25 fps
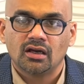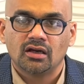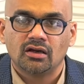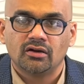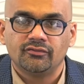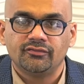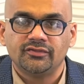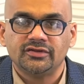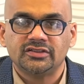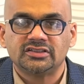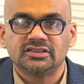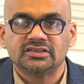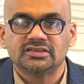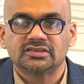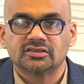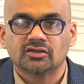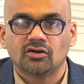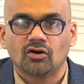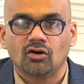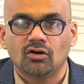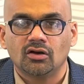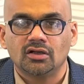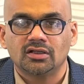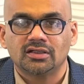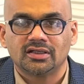which is
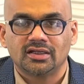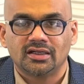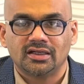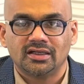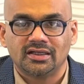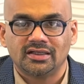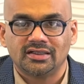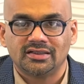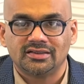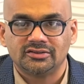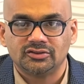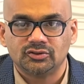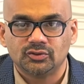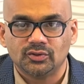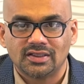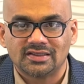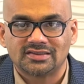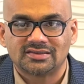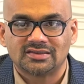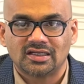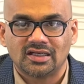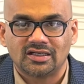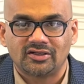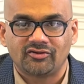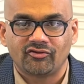called
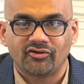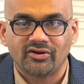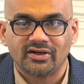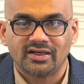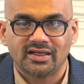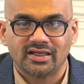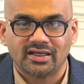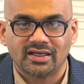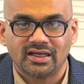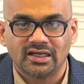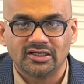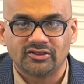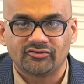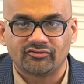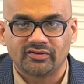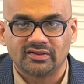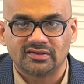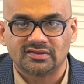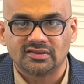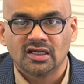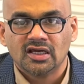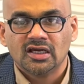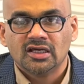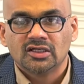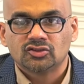US treaty
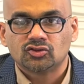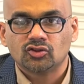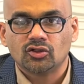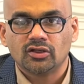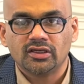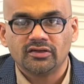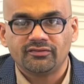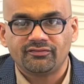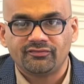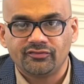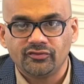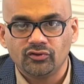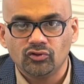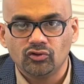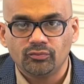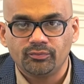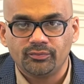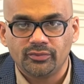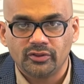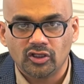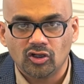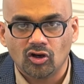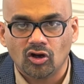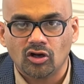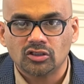countries. So if you
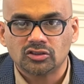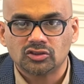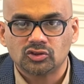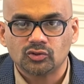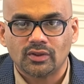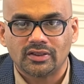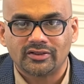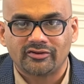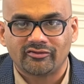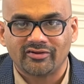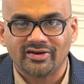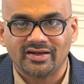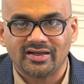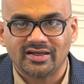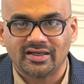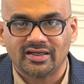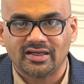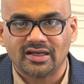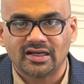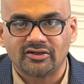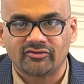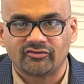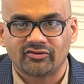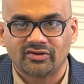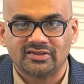belong to a treaty
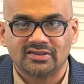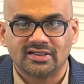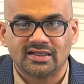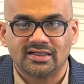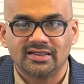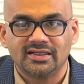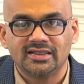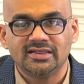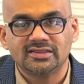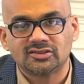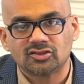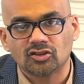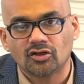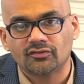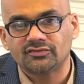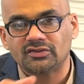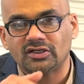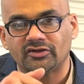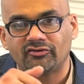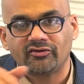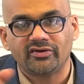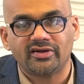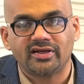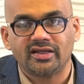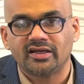country, the list of the
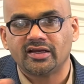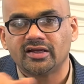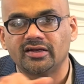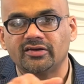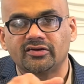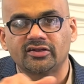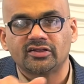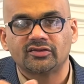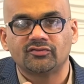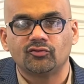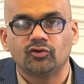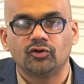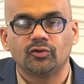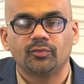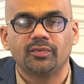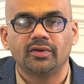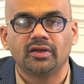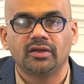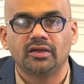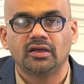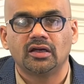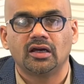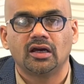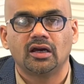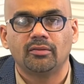treaty countries would
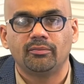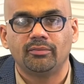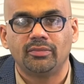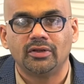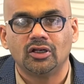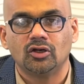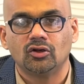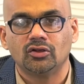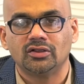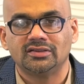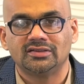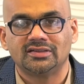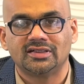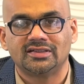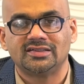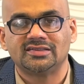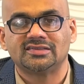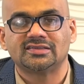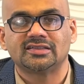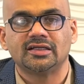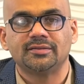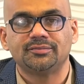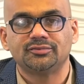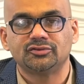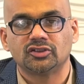be below in the
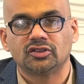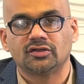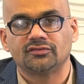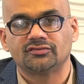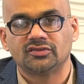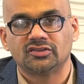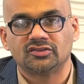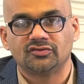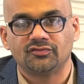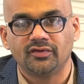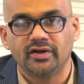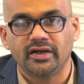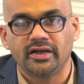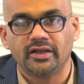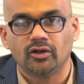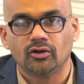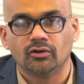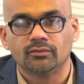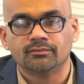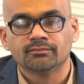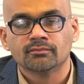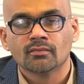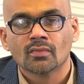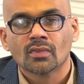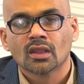description of this
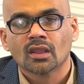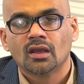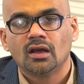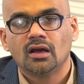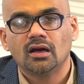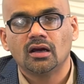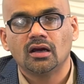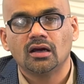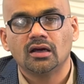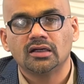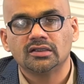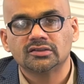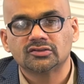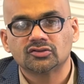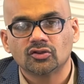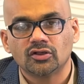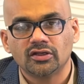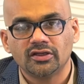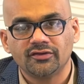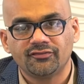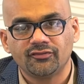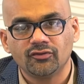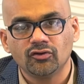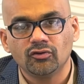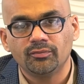video. So
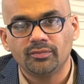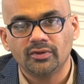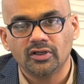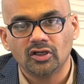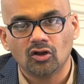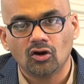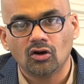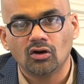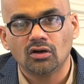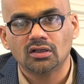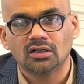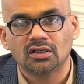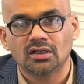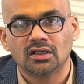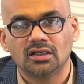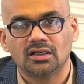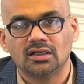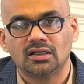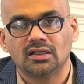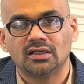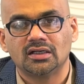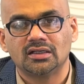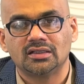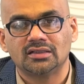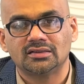if you belong
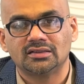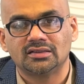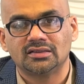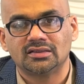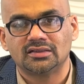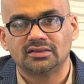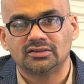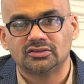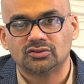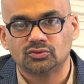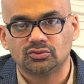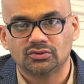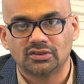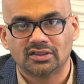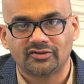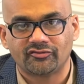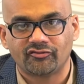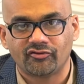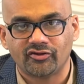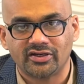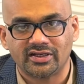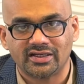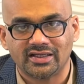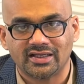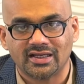to the
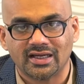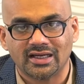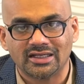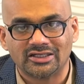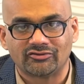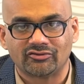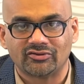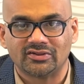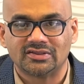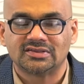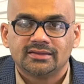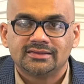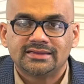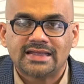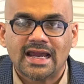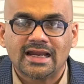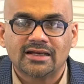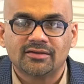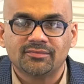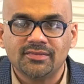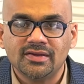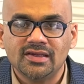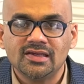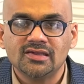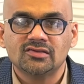treaty countries,
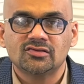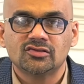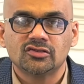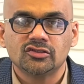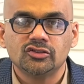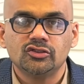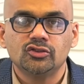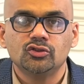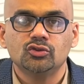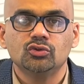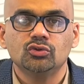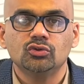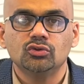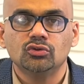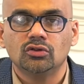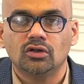that means you